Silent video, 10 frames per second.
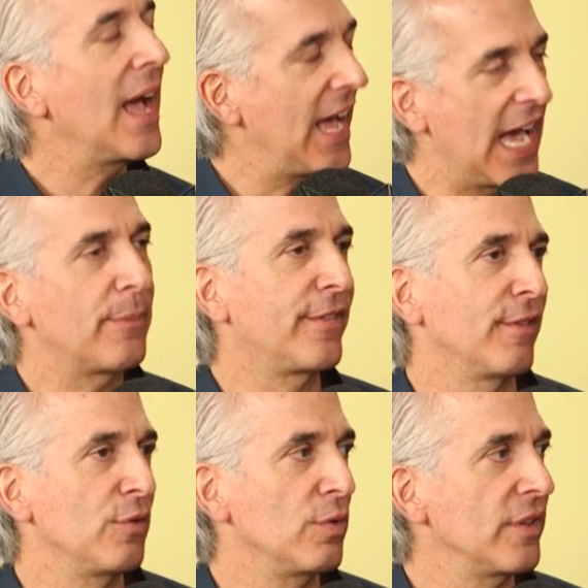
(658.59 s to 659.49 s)

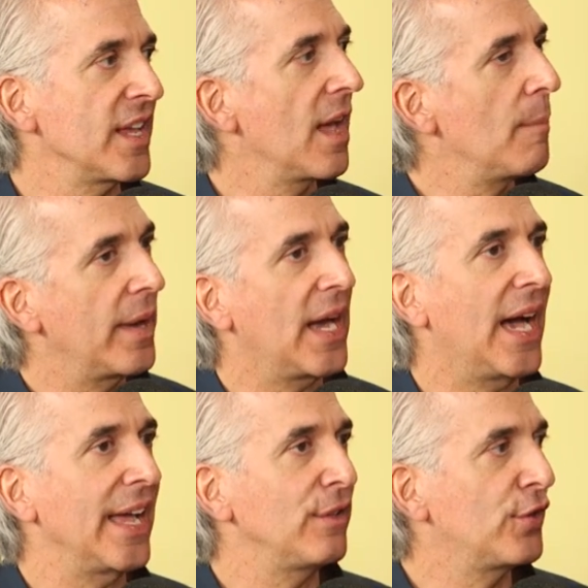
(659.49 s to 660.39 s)
Absolutely. But
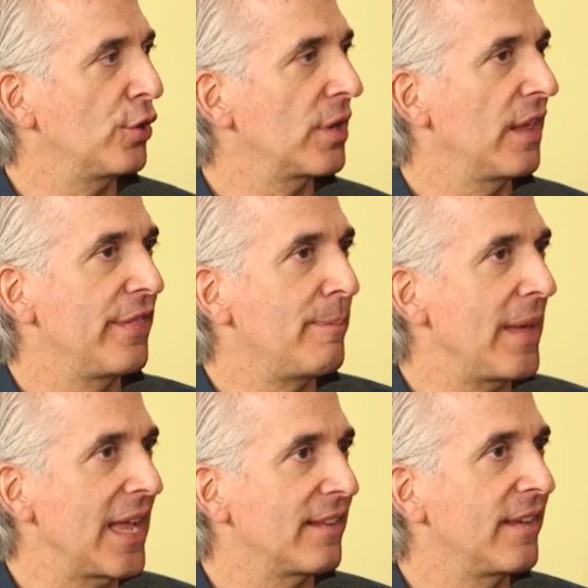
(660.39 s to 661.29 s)
I took the
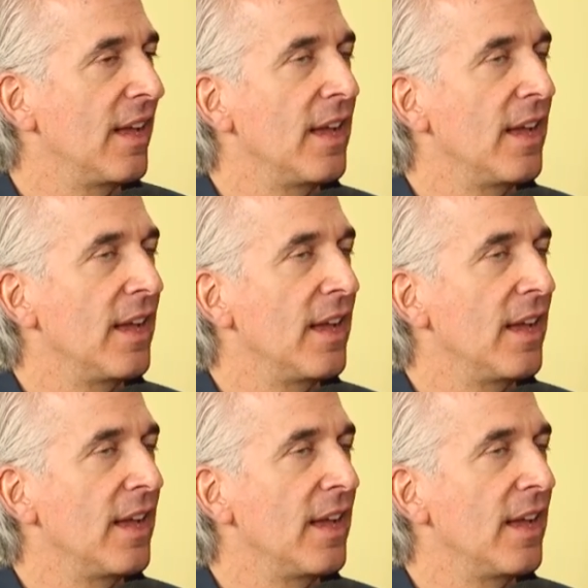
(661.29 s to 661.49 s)
bait